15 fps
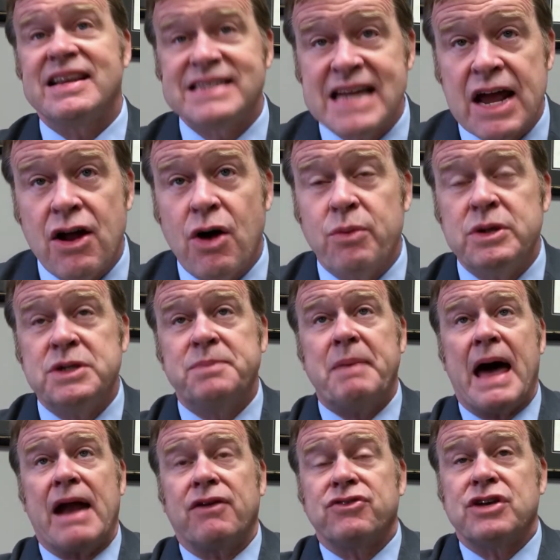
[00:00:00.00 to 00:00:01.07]
It's not always
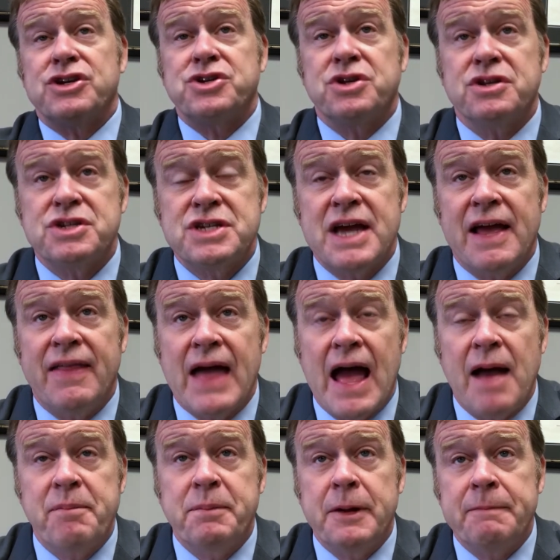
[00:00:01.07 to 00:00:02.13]
battles, I shouldn't say
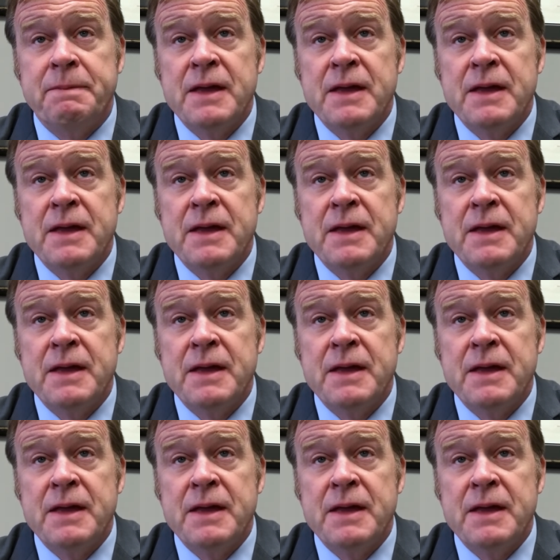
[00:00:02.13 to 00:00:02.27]
that,